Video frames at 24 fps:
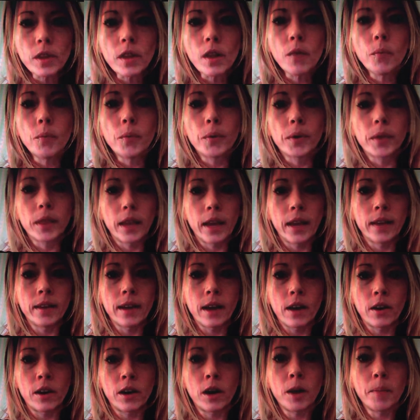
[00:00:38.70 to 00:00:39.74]
we were laying
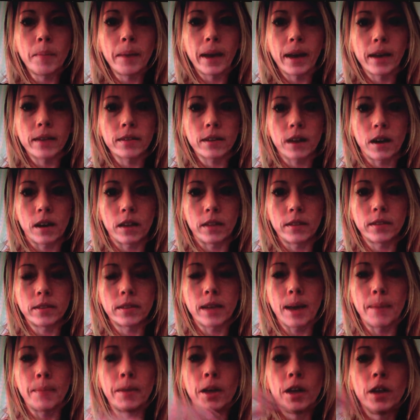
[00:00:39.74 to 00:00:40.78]
down on our backs on the
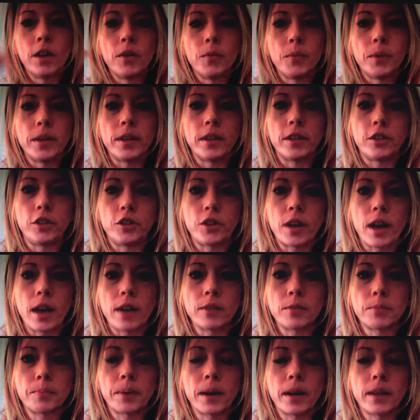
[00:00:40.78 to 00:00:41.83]
step. We did
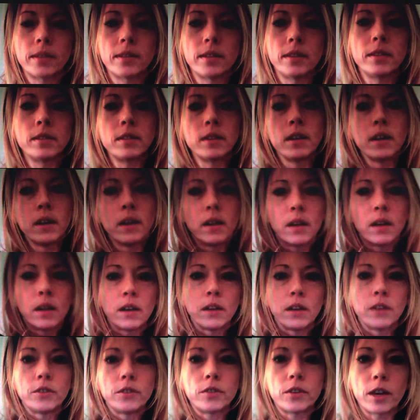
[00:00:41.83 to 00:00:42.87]
chest presses,
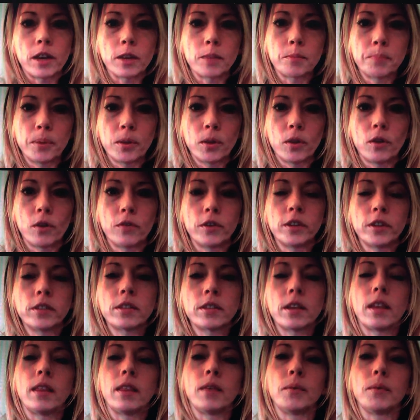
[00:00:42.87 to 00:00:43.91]
chest pullovers,
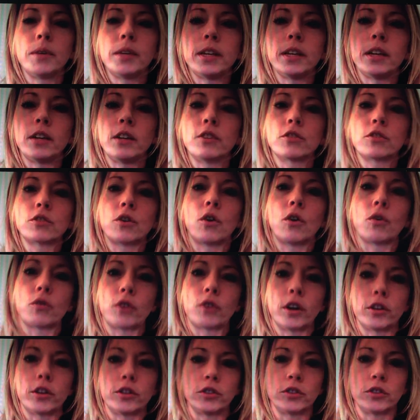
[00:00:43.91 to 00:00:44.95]
and then we did skull
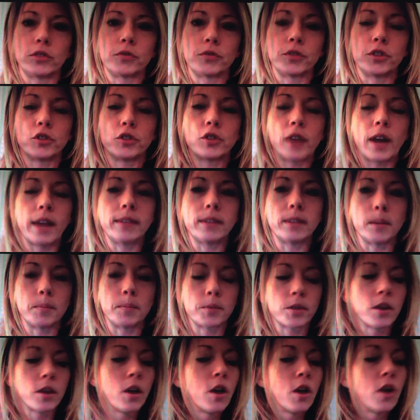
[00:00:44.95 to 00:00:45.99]
crushers for your triceps.
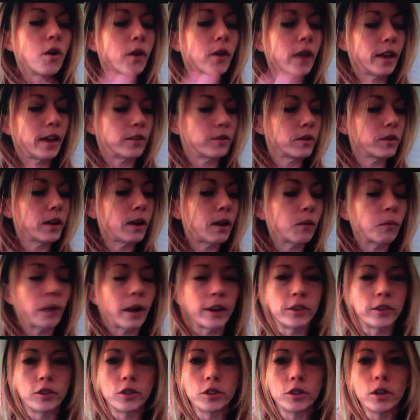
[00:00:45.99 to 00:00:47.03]
Okay, so now
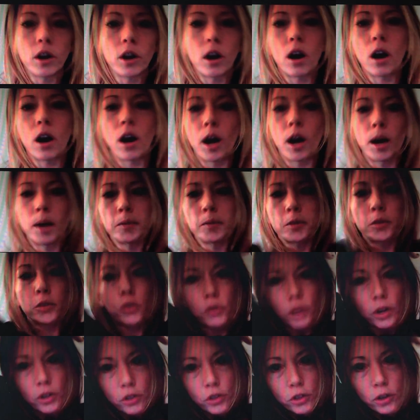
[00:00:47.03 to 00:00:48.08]
rest your arms,
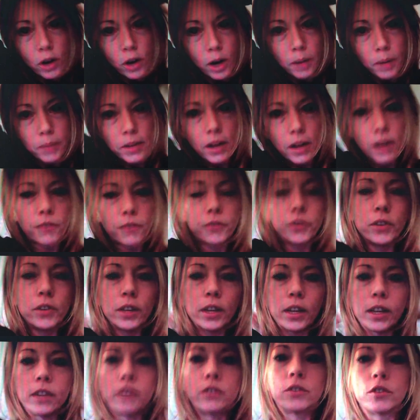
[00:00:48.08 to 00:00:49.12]
stretch your arms out if you
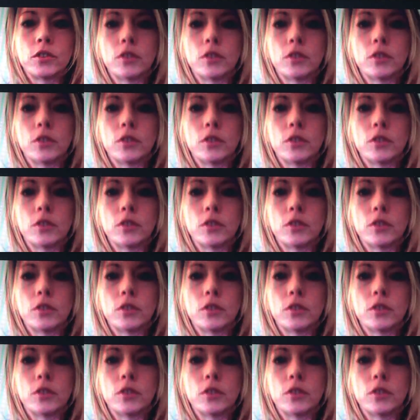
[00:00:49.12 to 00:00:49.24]
need to,